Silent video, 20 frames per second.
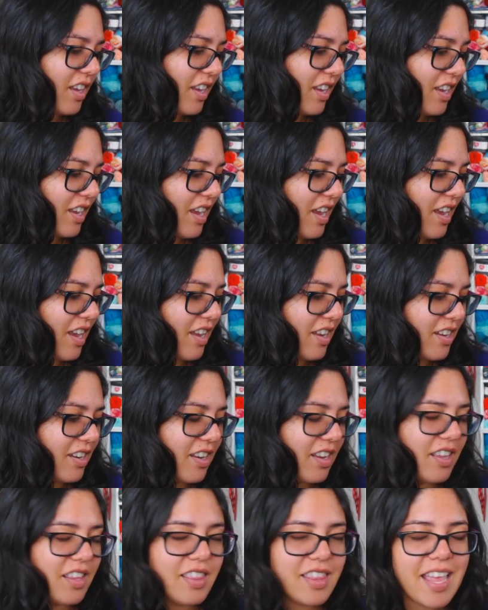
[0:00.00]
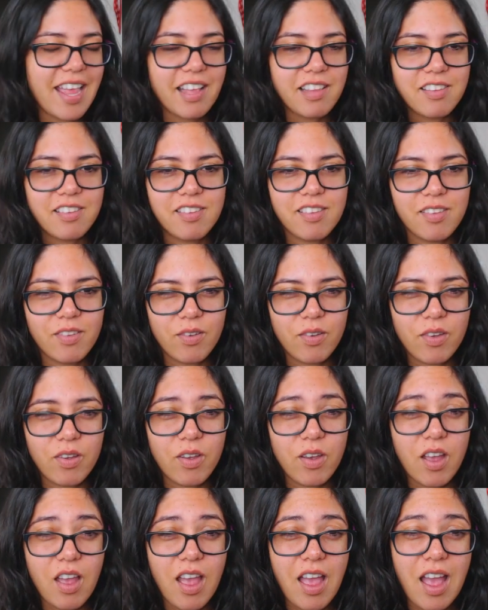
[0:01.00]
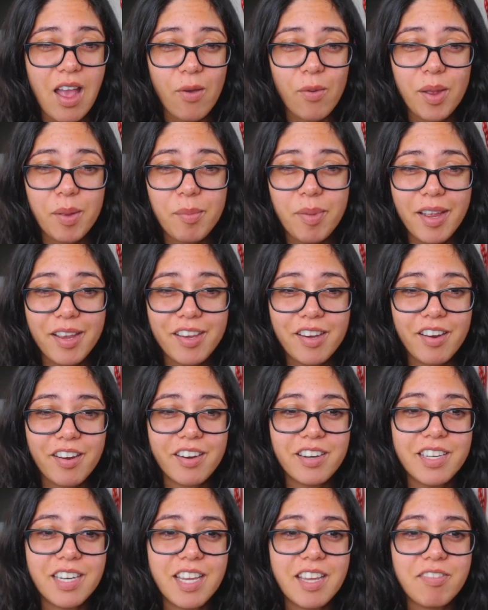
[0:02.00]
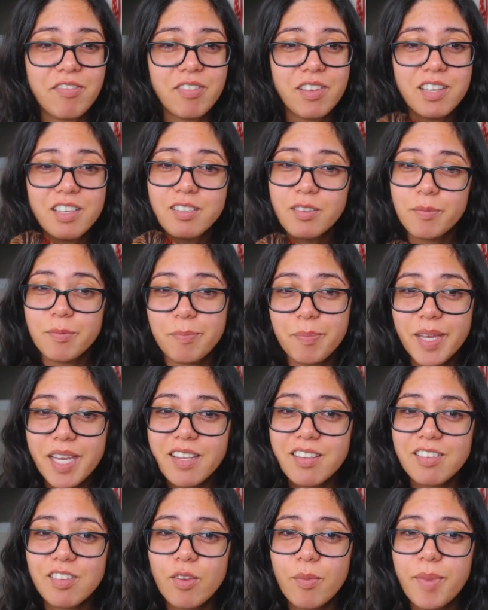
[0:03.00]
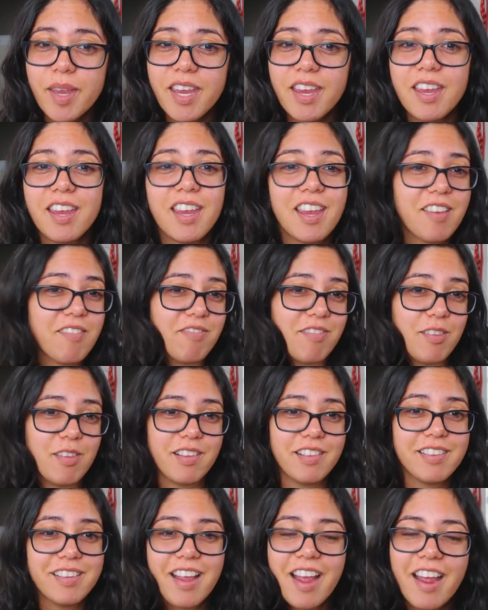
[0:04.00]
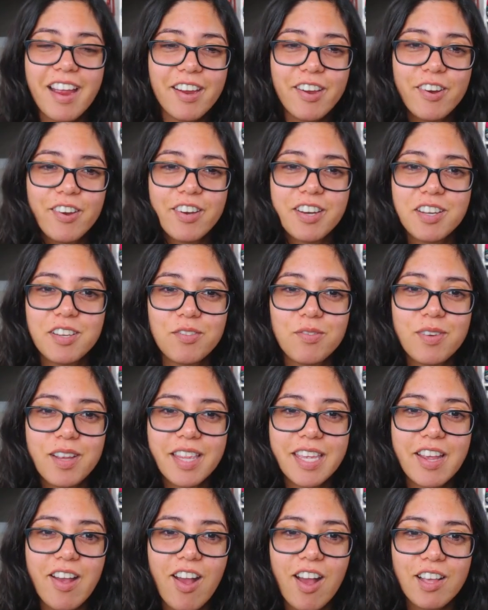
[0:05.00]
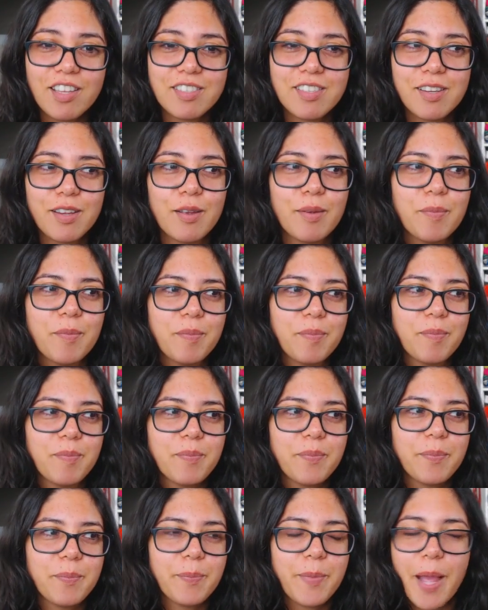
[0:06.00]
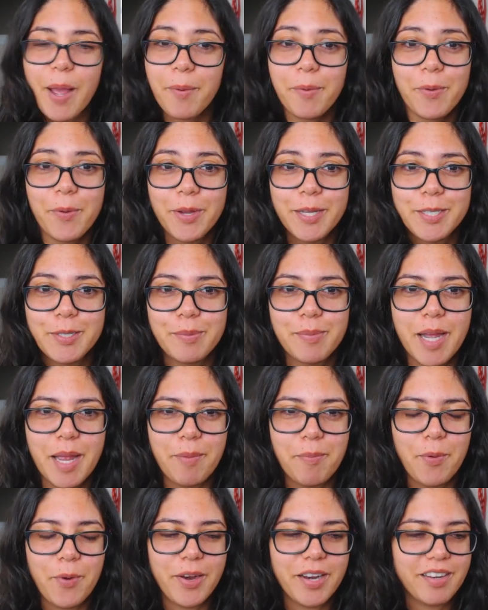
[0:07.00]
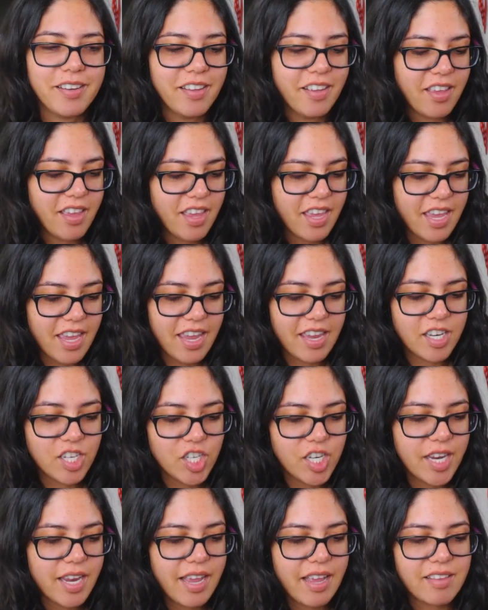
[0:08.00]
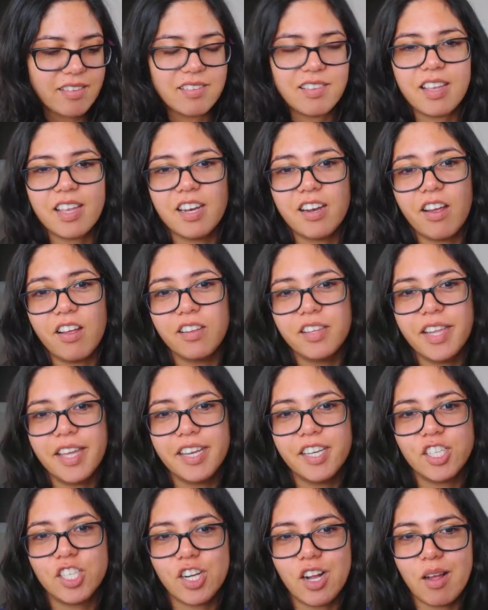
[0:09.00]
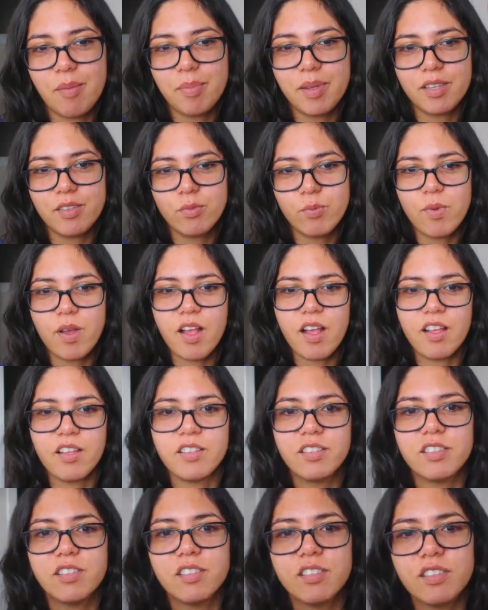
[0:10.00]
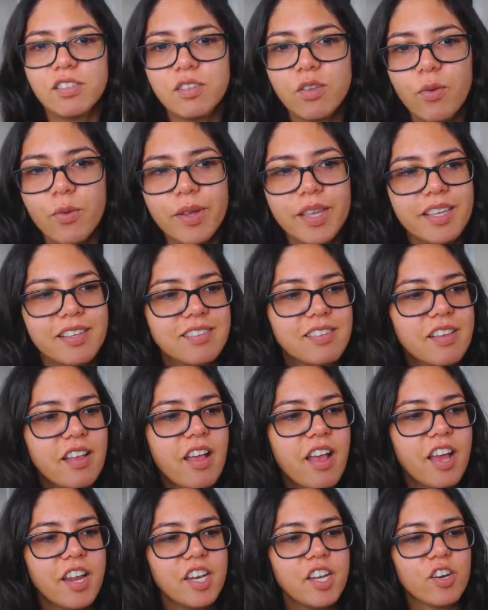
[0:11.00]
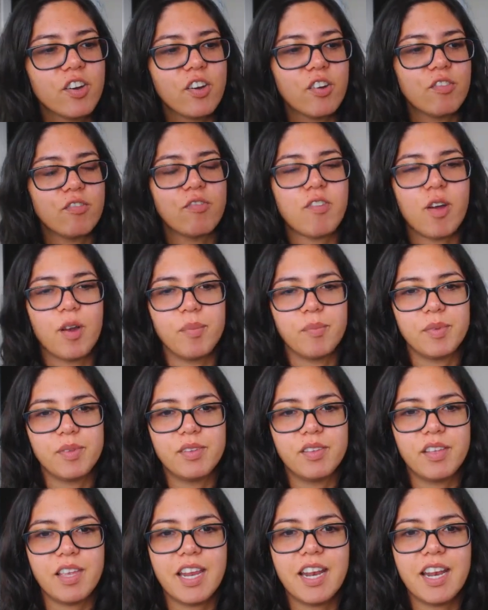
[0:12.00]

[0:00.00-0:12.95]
And that's how I buy yarn. If it speaks to me, if the dyer is really awesome, I'm going to buy more. And she has an online shop as well. So it's Honey Girl Farms.